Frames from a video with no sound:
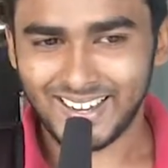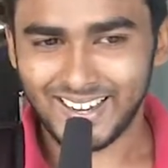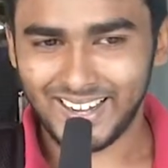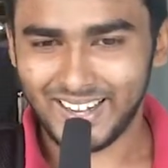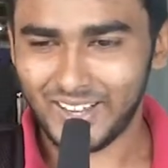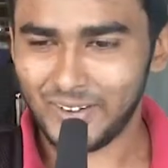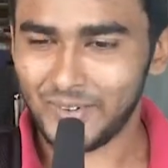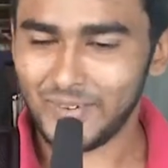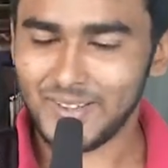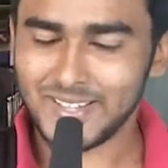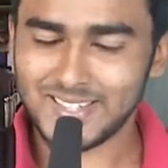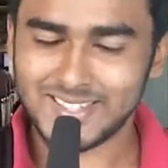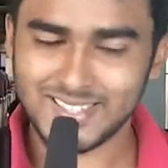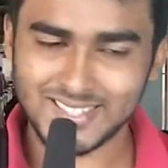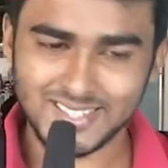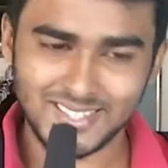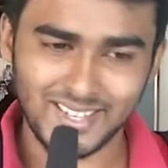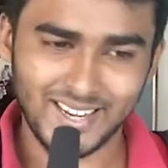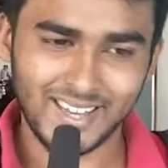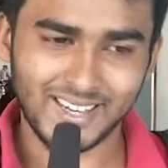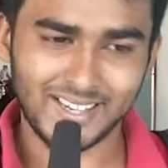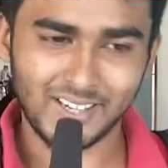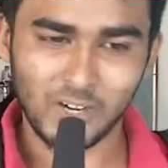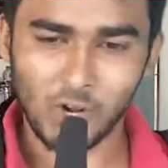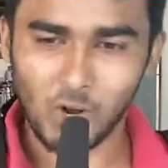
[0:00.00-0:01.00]
you know, it's
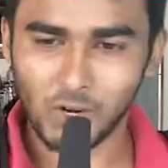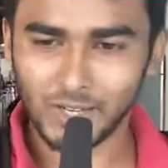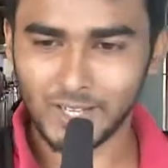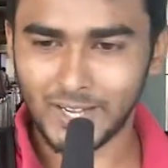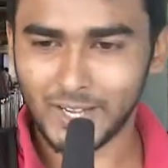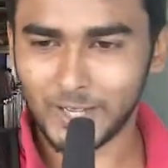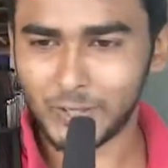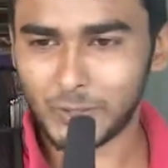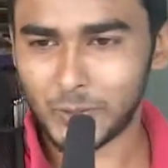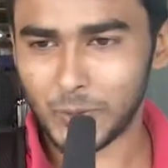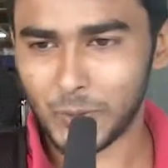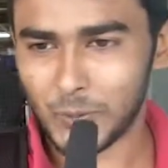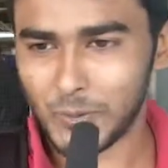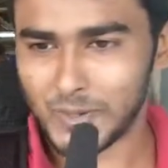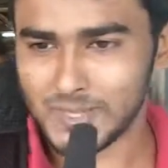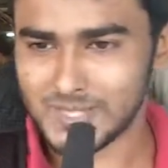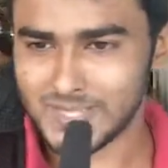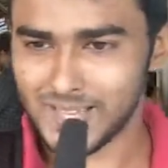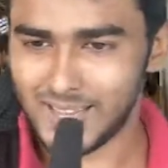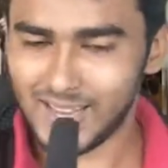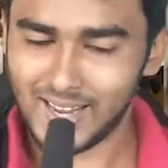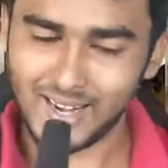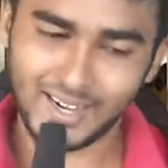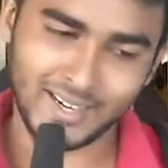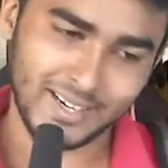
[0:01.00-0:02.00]
like an online
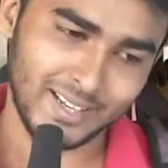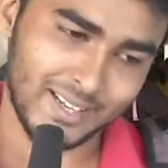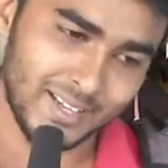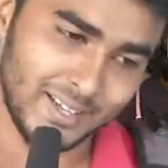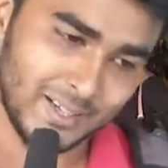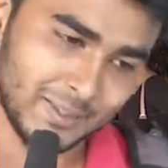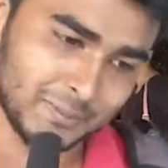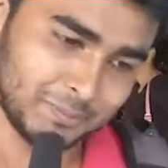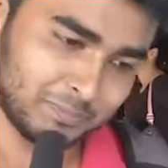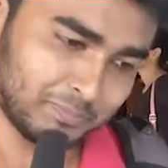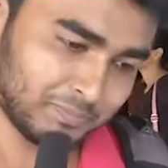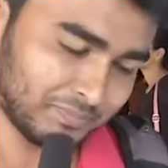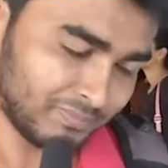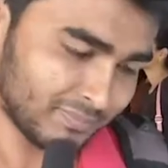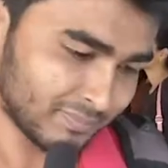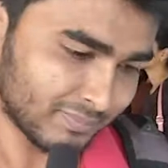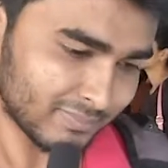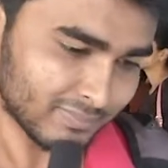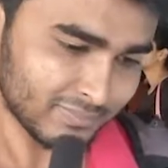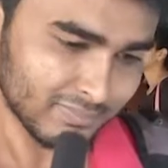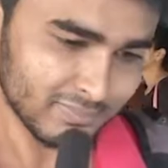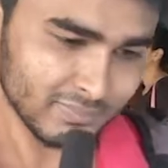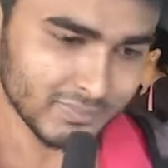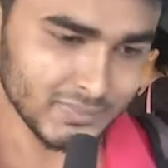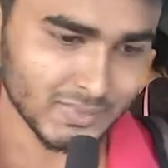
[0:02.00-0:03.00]
course, and
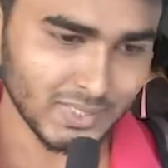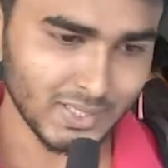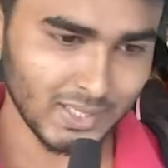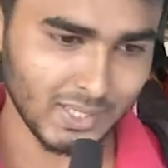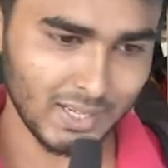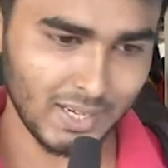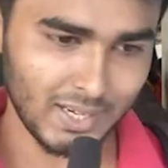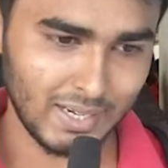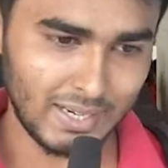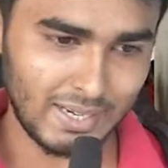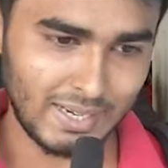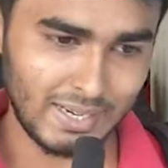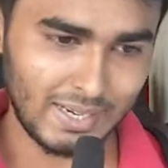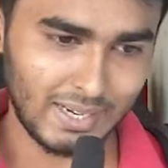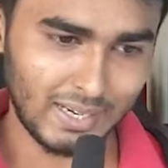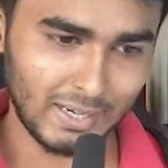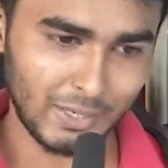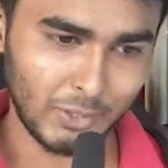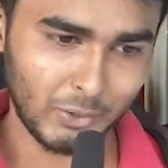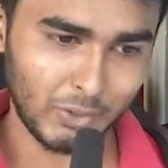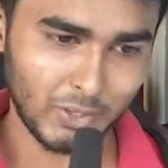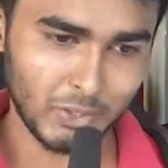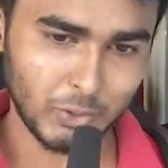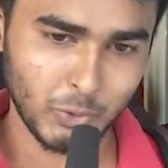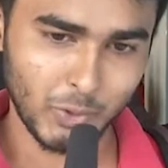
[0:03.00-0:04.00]

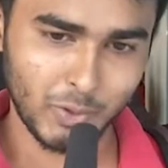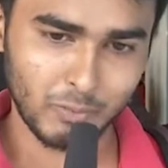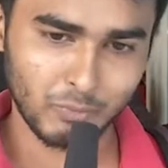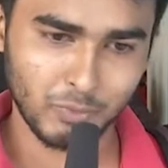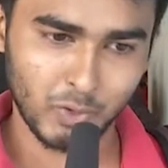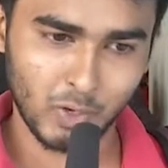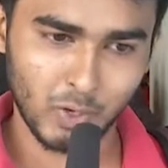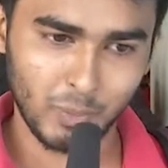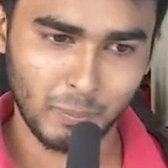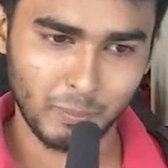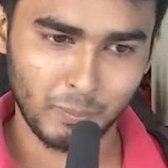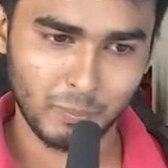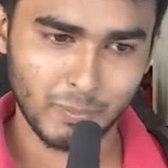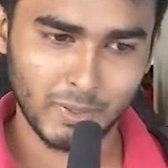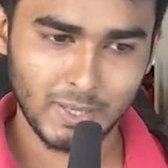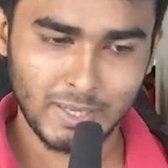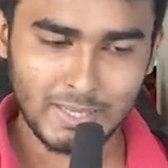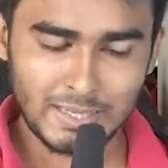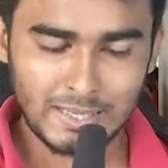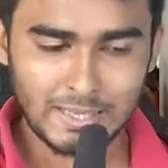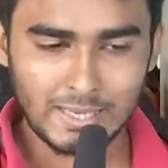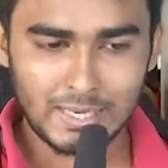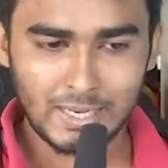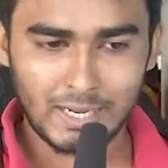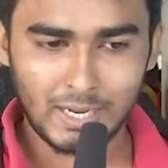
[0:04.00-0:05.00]
you can do it from
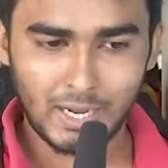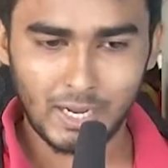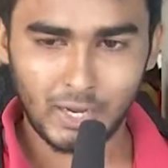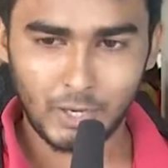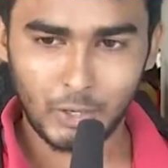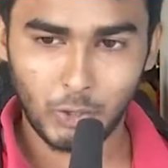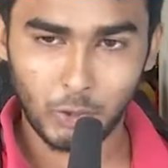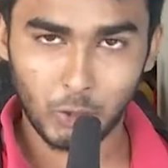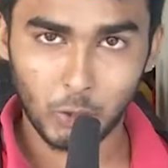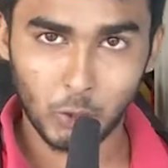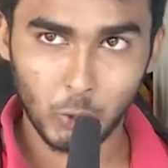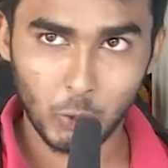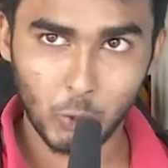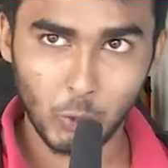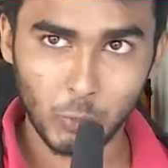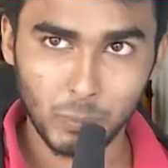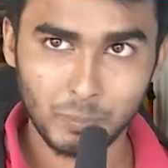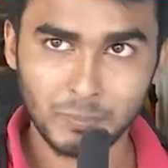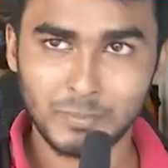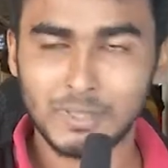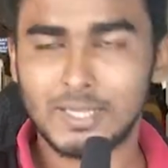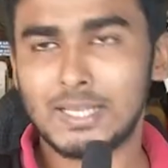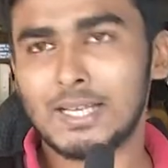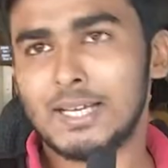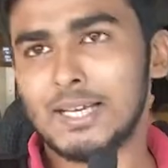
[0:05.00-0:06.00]
your
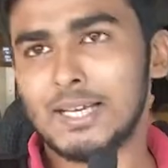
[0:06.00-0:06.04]
home.